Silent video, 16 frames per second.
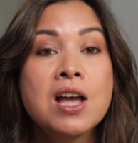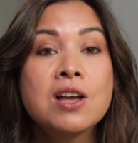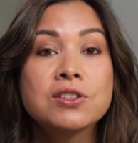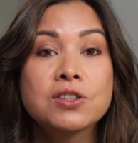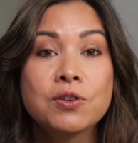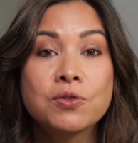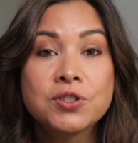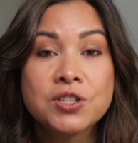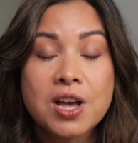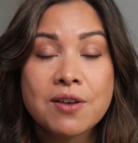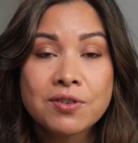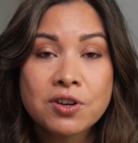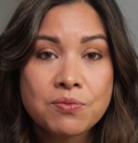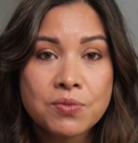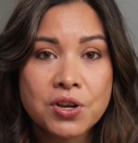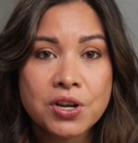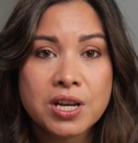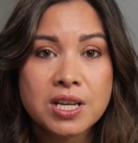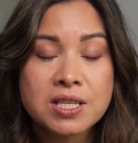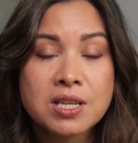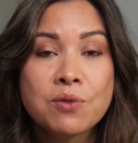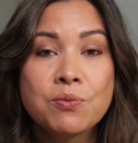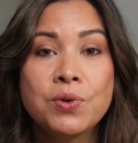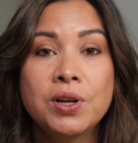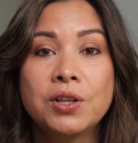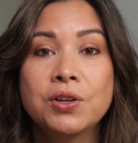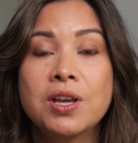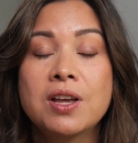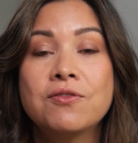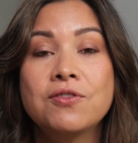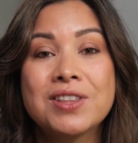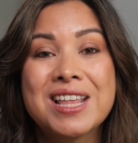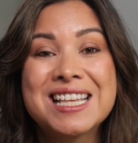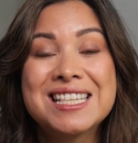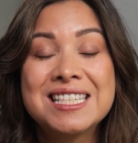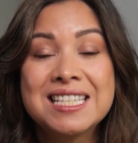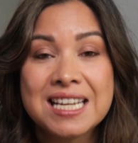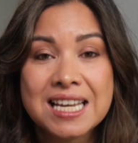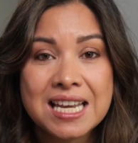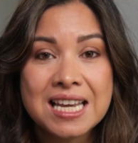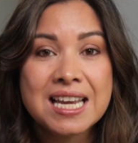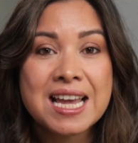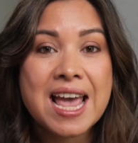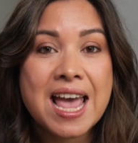So cervical mucus, we're looking for that sticky